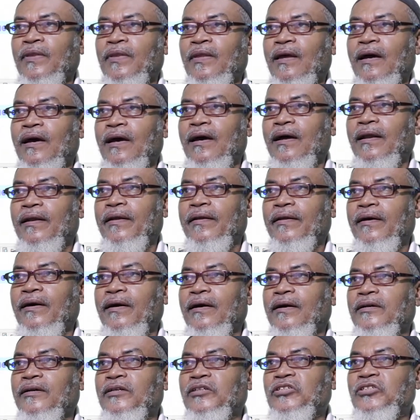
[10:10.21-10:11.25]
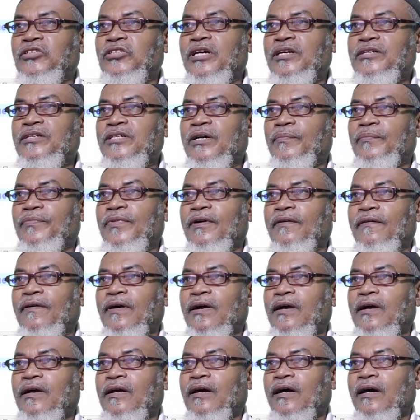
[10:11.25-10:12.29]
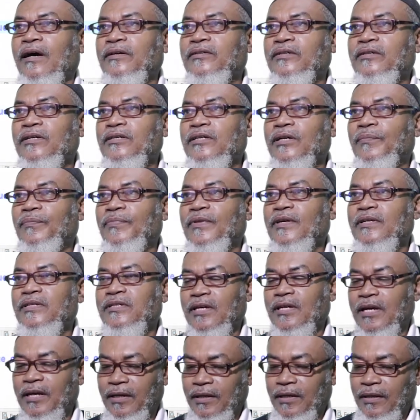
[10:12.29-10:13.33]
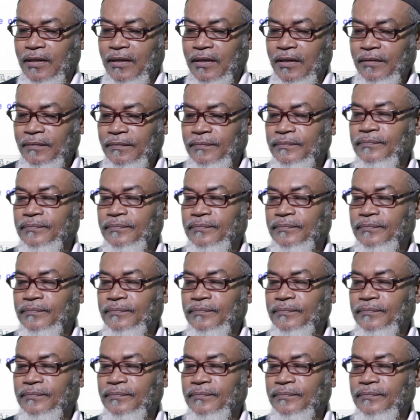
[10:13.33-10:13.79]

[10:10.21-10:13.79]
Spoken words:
and change up the change up the sign here,